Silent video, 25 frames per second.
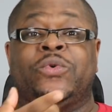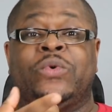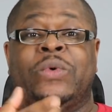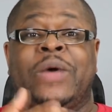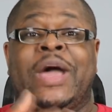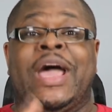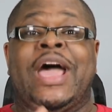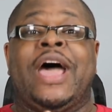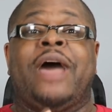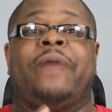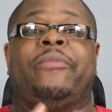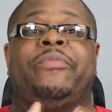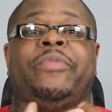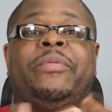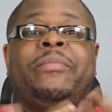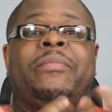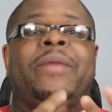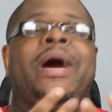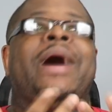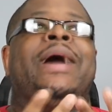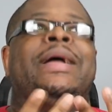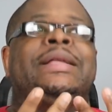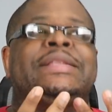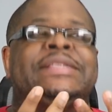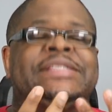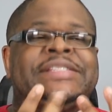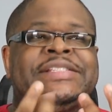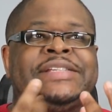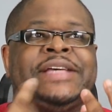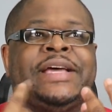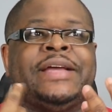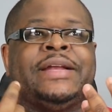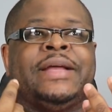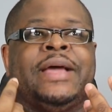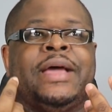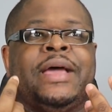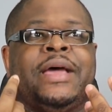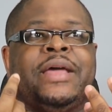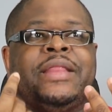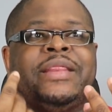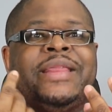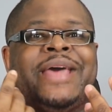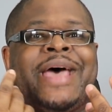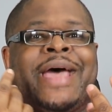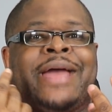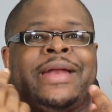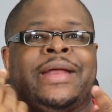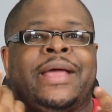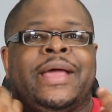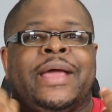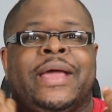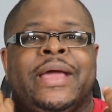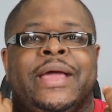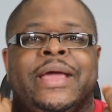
who have the mindset that